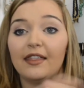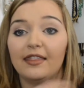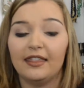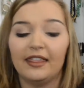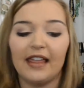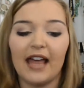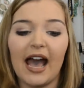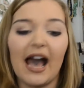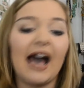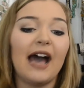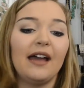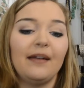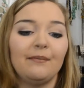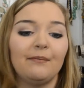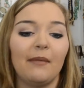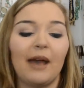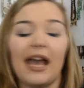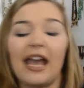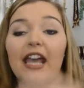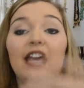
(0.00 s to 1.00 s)
that
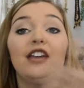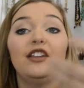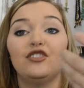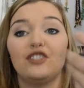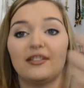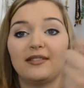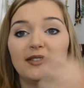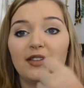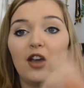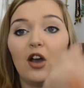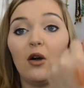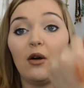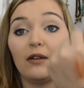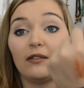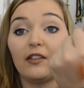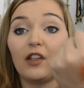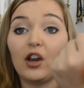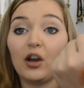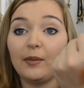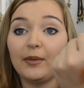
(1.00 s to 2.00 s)
might just go
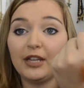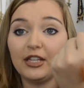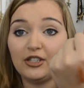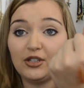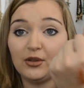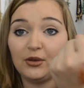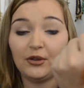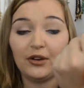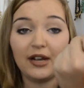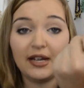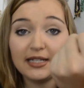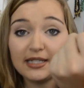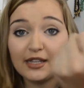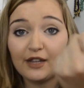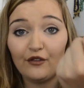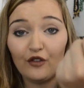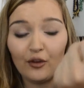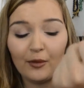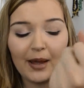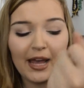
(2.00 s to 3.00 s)
a little bit too
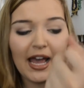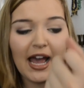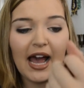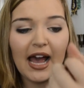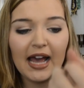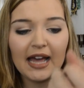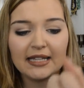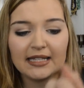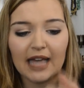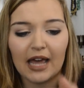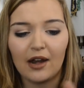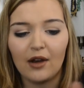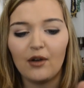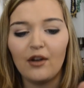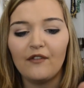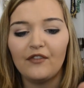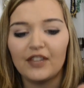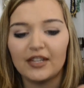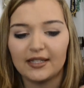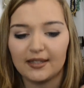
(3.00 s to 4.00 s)
crazy for my eyes. I don't
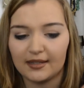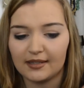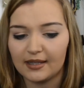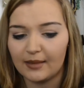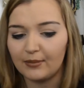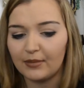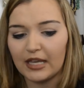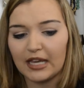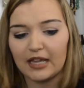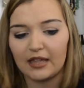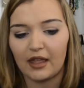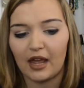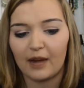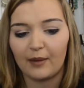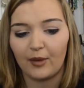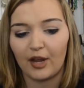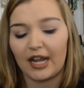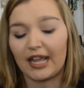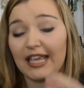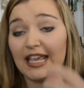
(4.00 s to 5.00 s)
know if this is something that
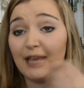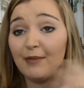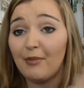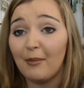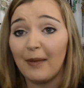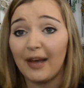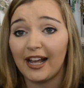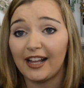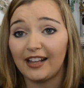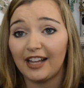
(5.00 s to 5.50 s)
I'm going to keep in my